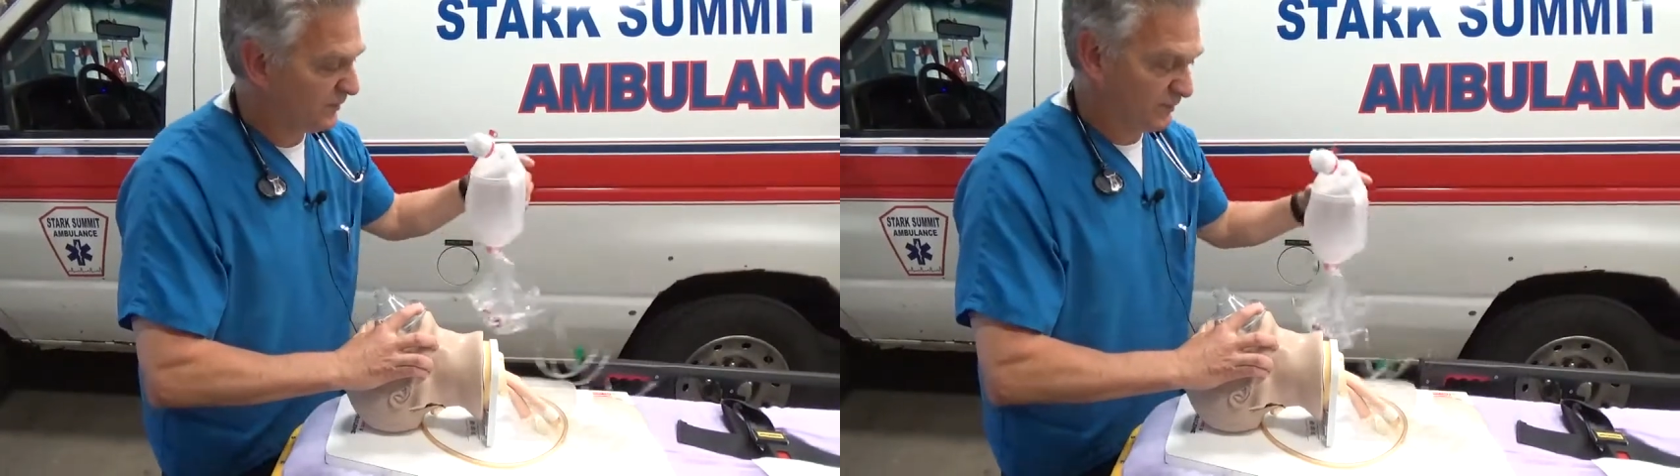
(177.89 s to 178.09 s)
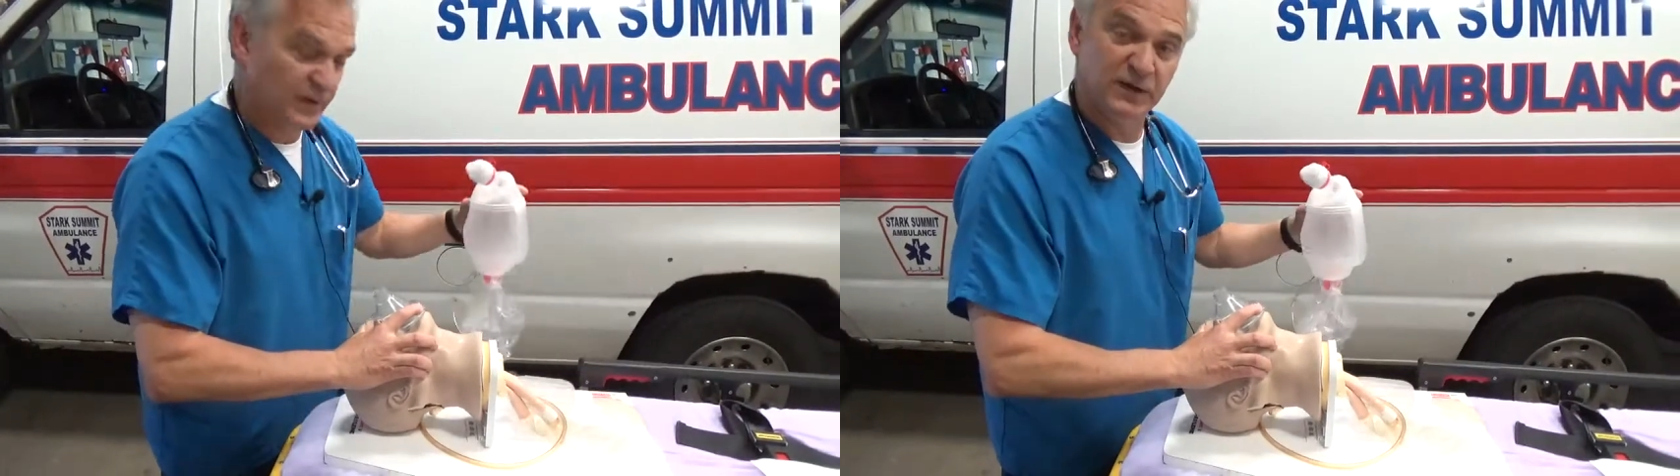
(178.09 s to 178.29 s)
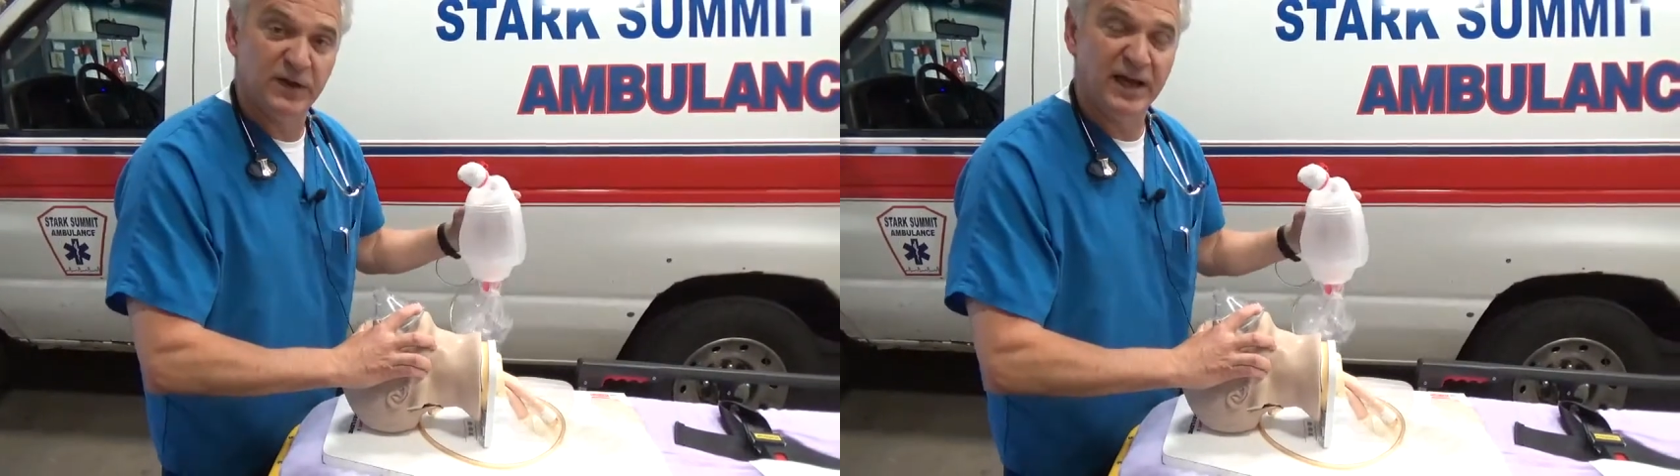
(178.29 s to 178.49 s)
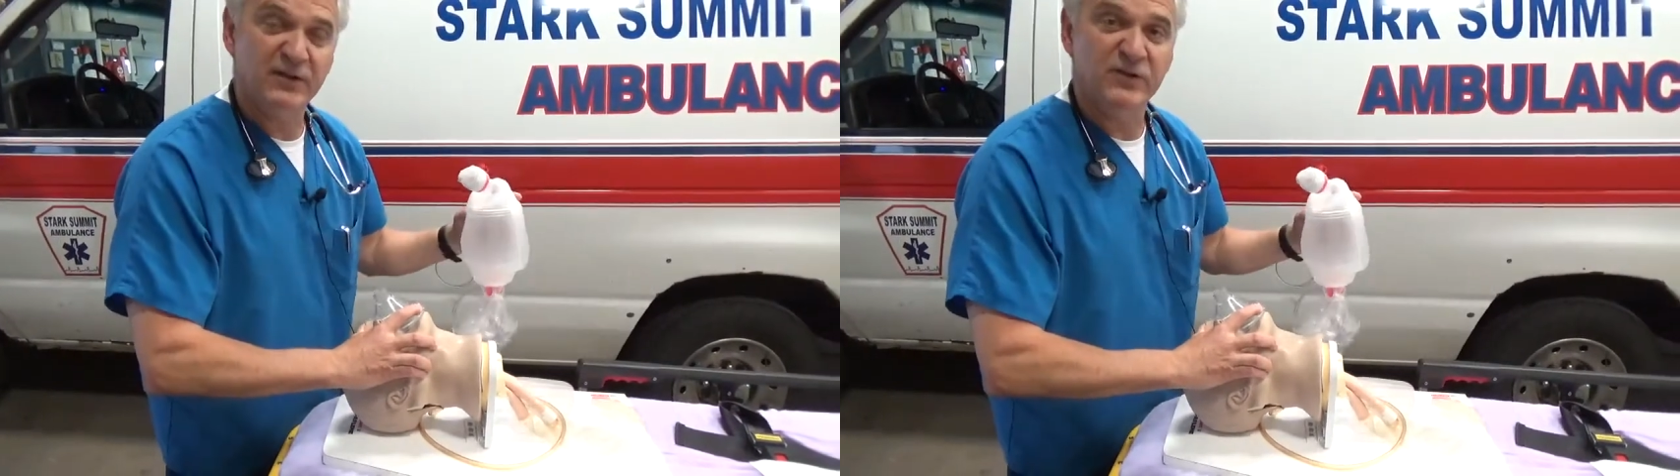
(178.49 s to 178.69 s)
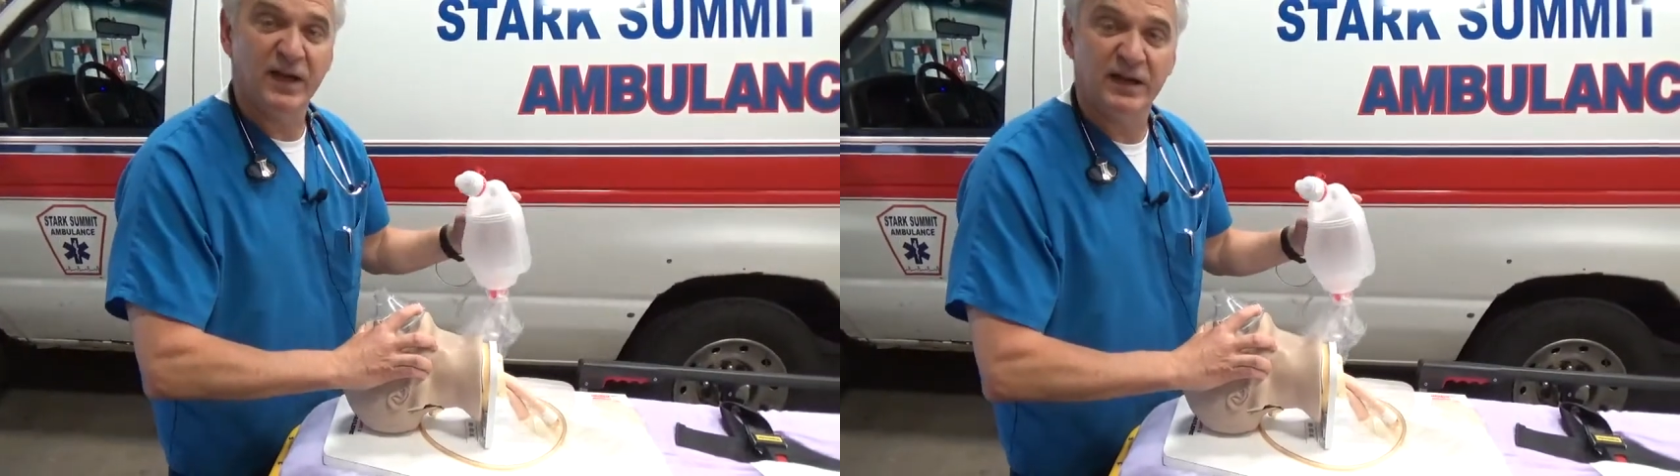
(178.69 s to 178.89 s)
then the
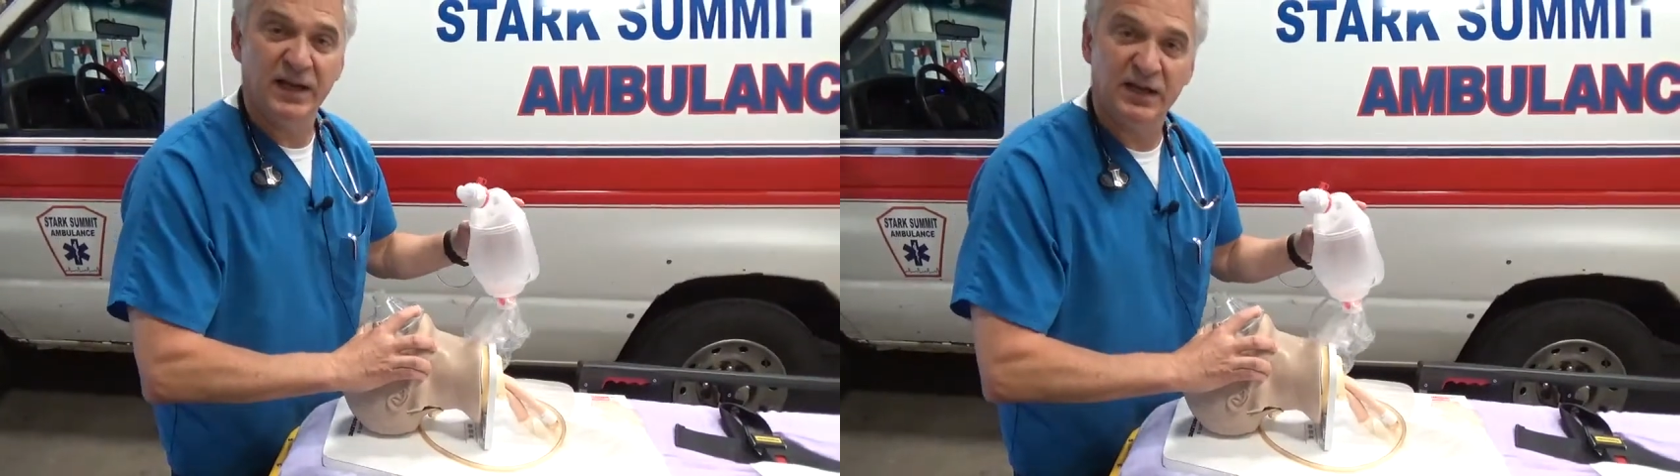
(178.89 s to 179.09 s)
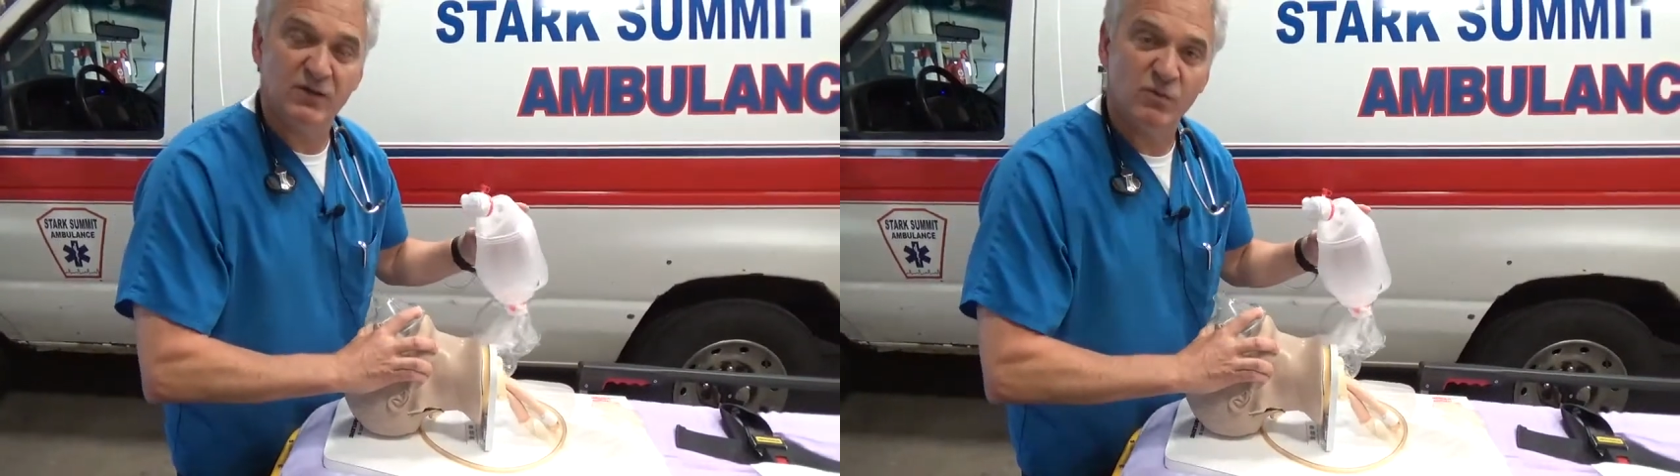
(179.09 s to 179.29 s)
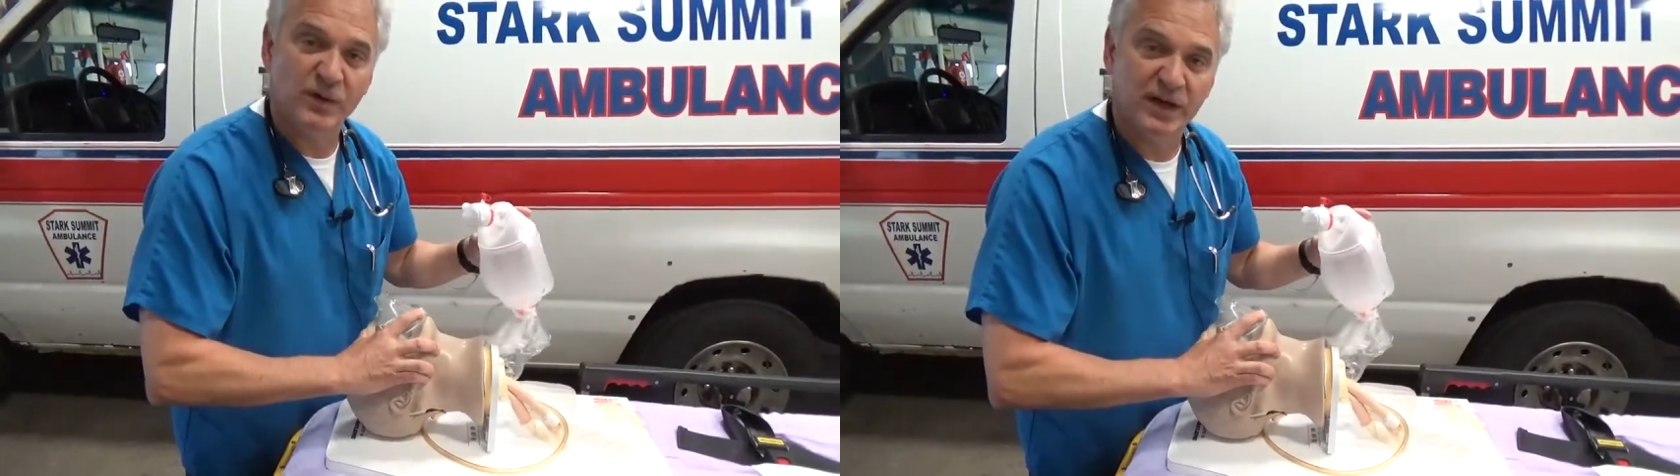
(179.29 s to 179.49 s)
next technique is we